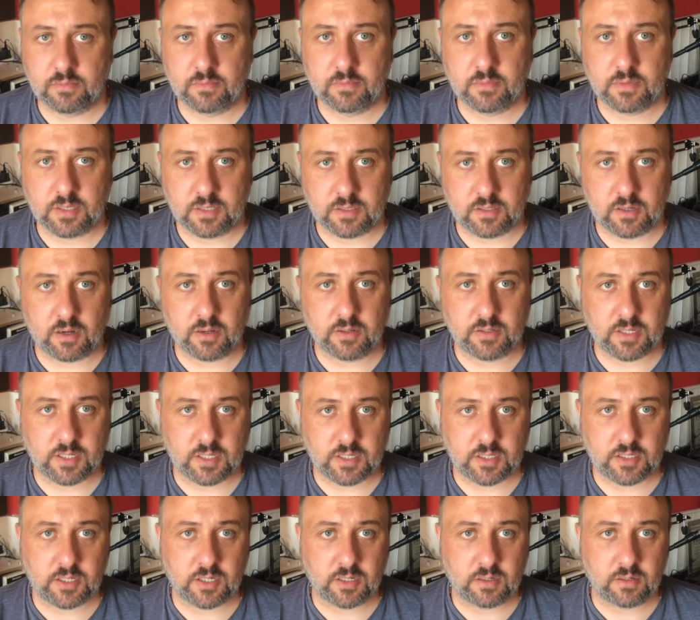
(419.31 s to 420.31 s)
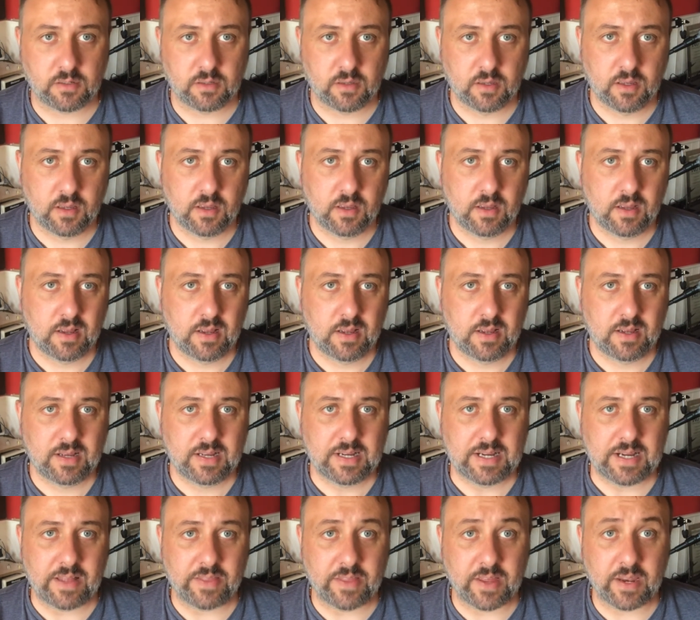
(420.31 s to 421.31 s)
guitar teaching,
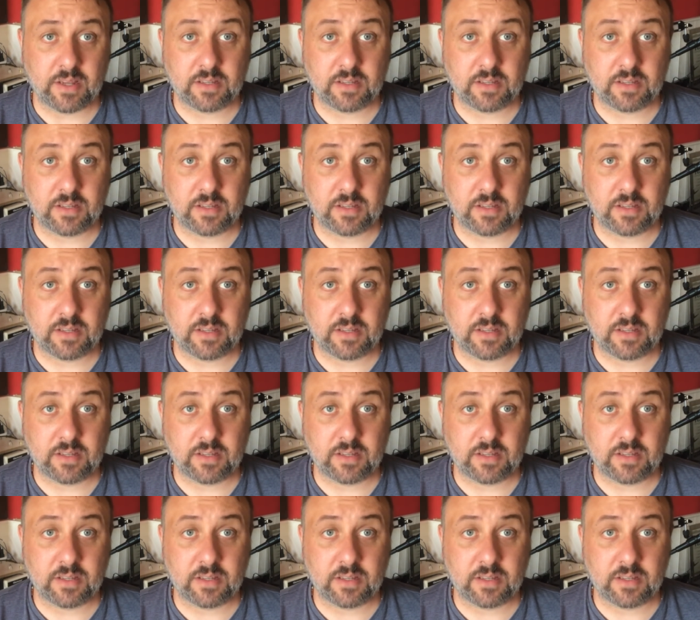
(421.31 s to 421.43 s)
and then I